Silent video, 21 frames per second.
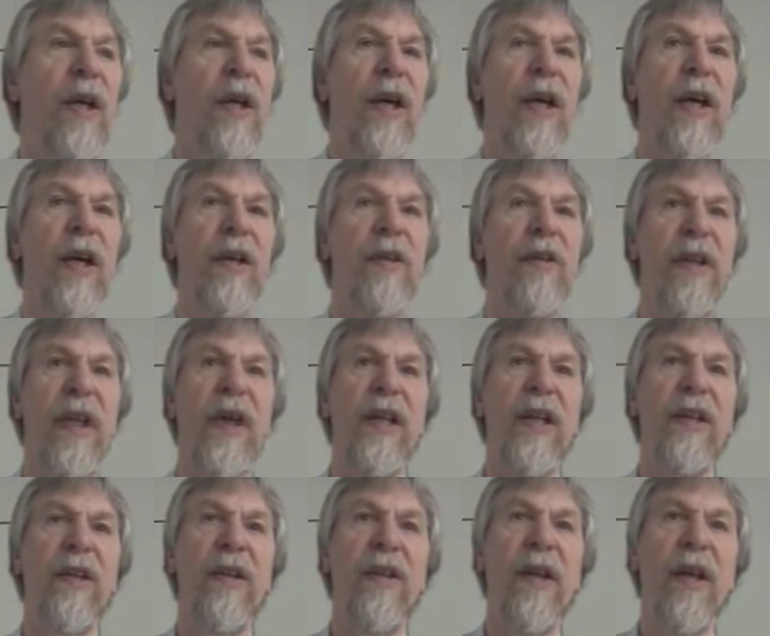
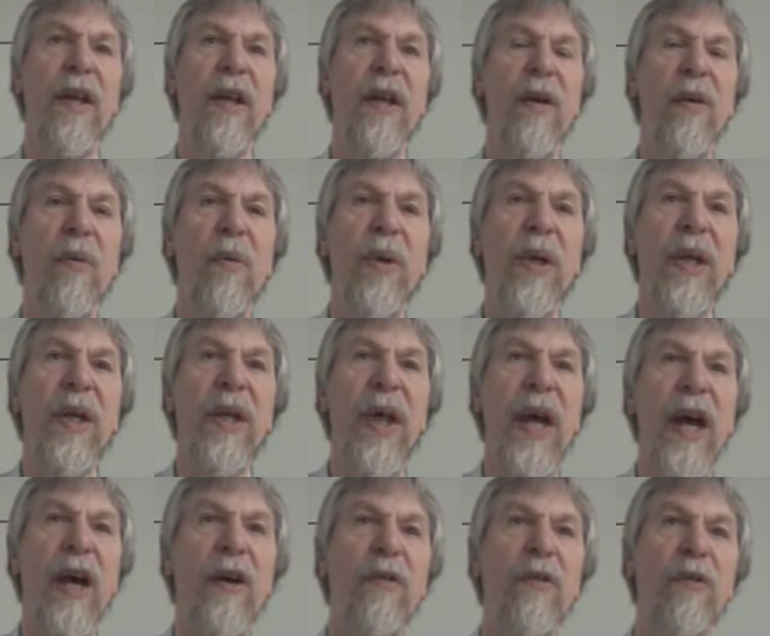then we
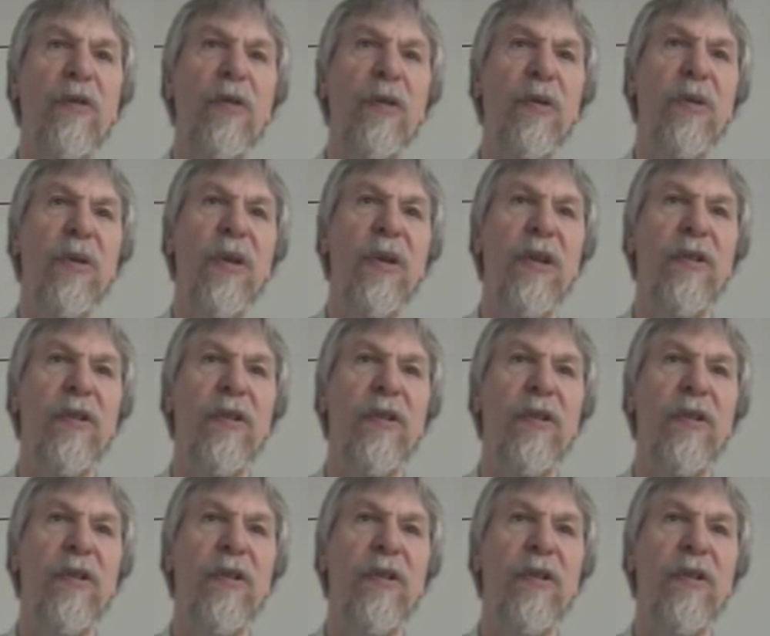have to